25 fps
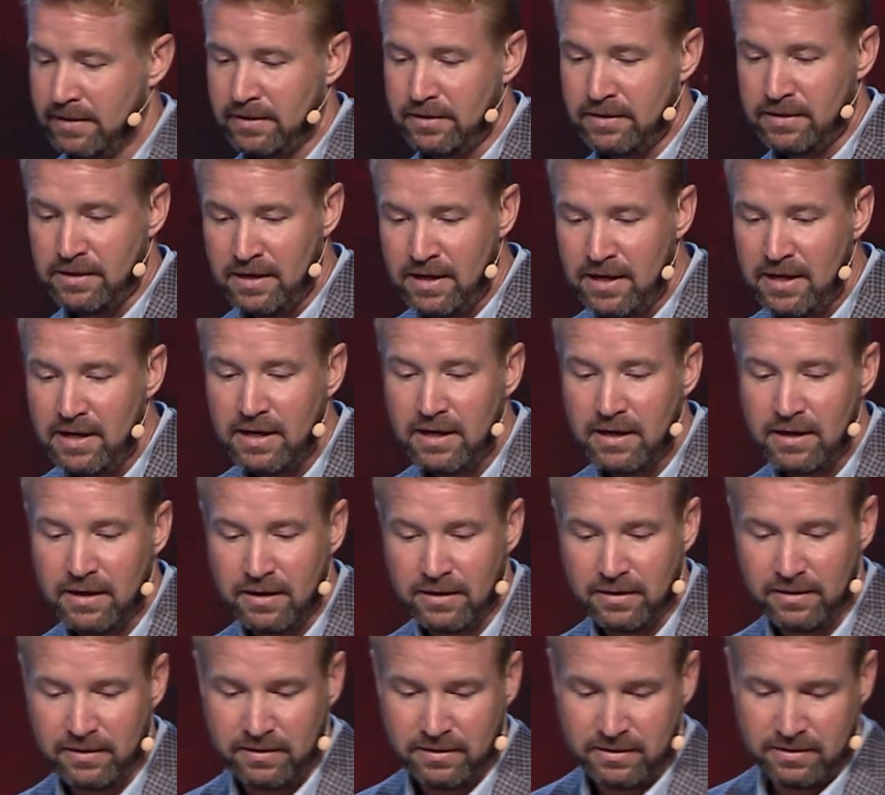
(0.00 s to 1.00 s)
You need
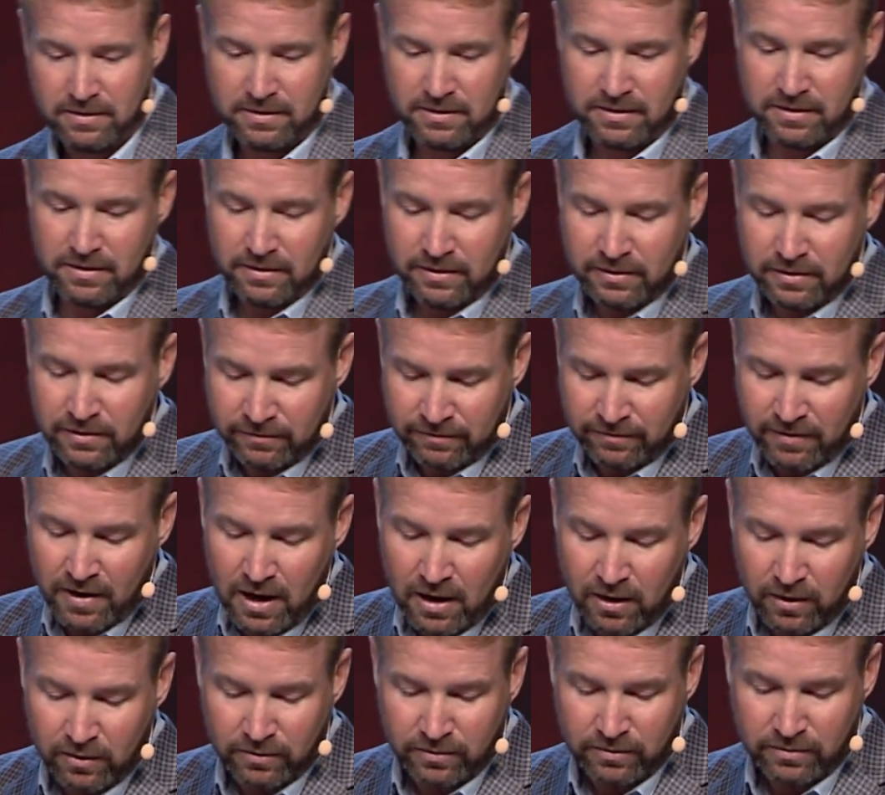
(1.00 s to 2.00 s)
to
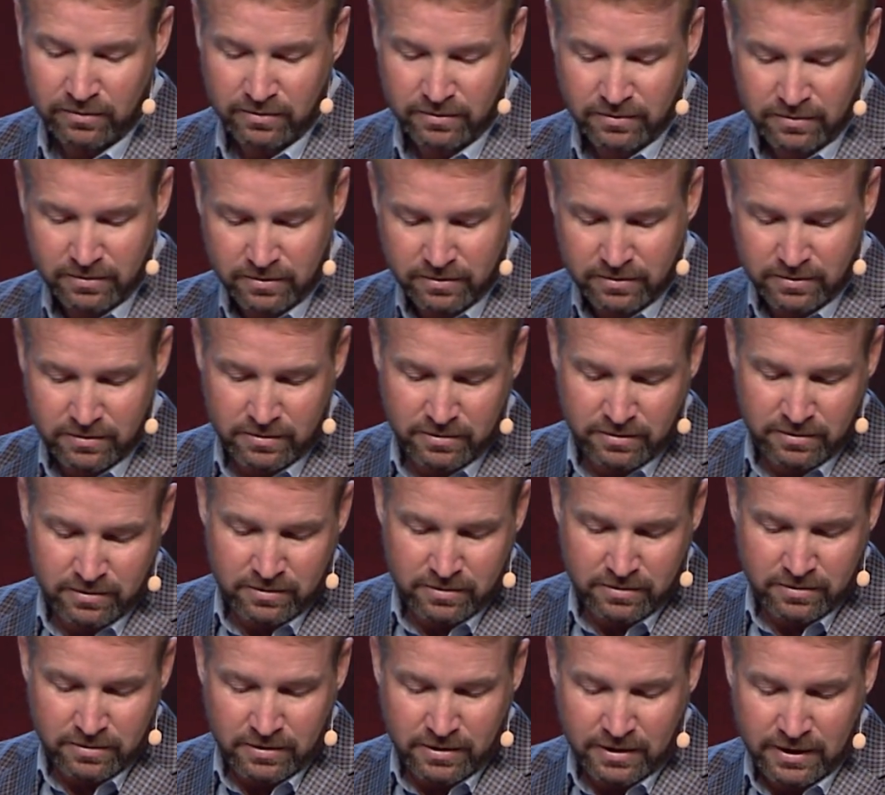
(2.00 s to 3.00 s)
follow
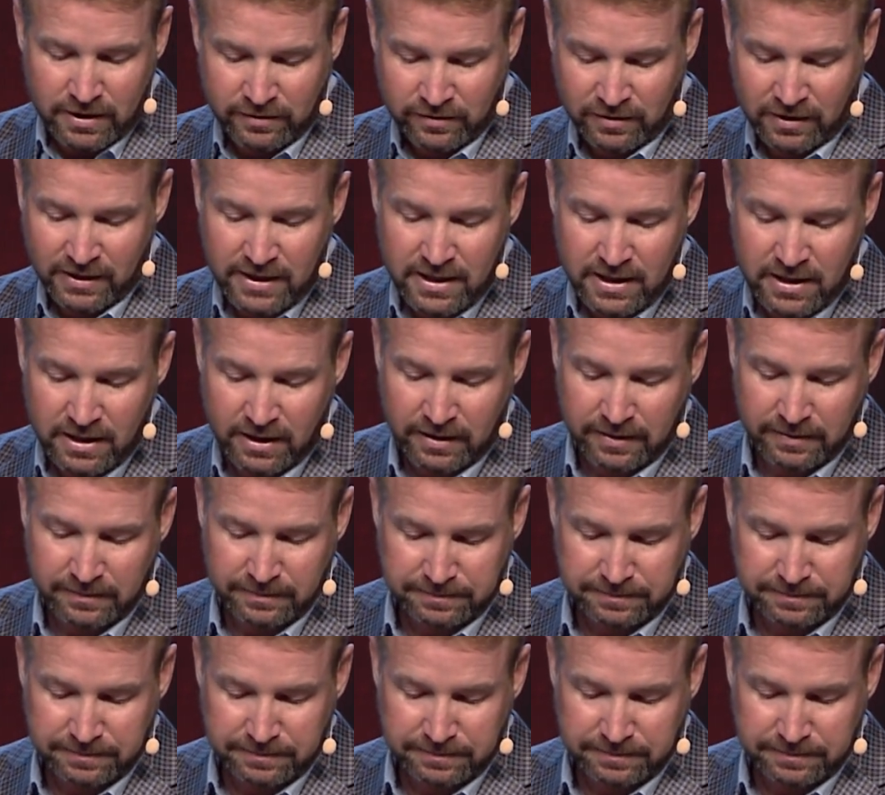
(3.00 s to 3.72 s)
his leading.